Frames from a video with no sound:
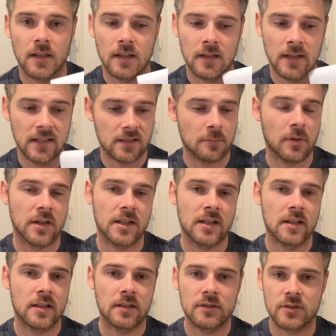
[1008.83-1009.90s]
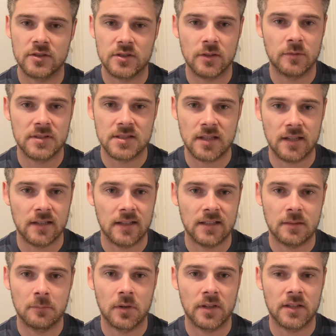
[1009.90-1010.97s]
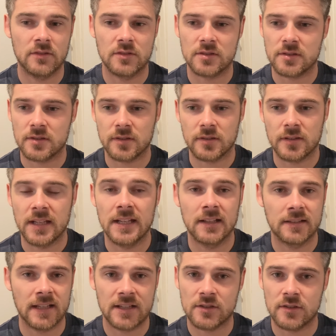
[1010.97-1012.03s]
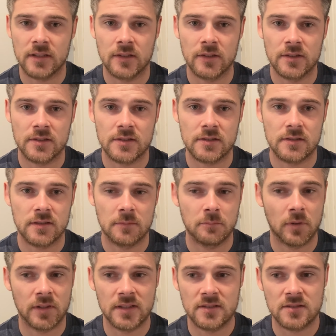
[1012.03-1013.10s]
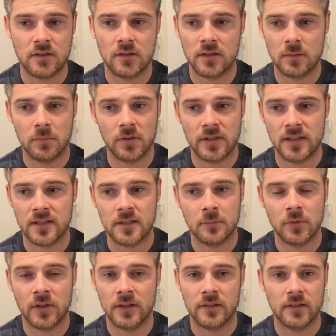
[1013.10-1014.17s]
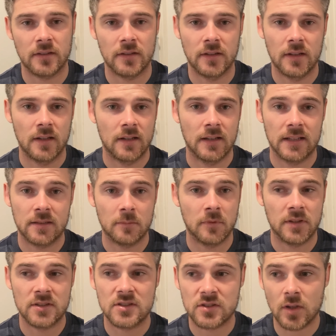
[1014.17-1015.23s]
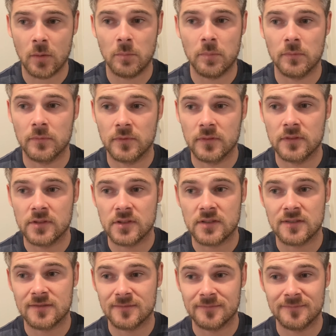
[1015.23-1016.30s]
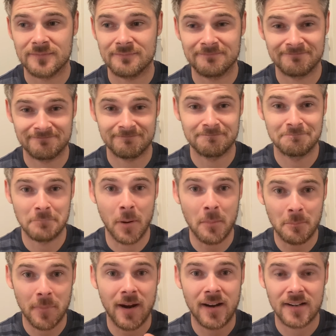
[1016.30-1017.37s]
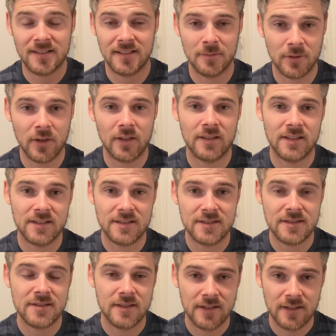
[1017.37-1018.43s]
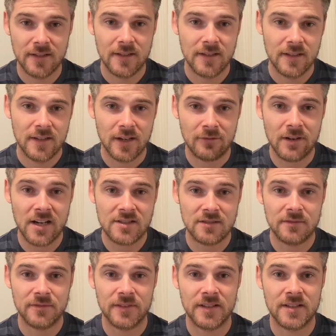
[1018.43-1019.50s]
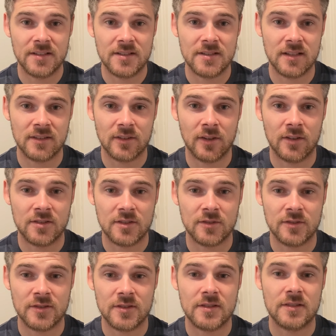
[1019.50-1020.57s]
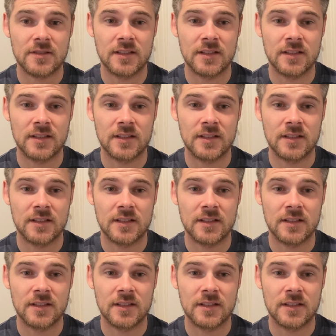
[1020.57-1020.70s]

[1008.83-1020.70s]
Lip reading: Let the body just do its thing. Let the body just heal naturally, guys. Your body and your mind. Let the mind stop bombarding it with all these irrational fears and thoughts, guys.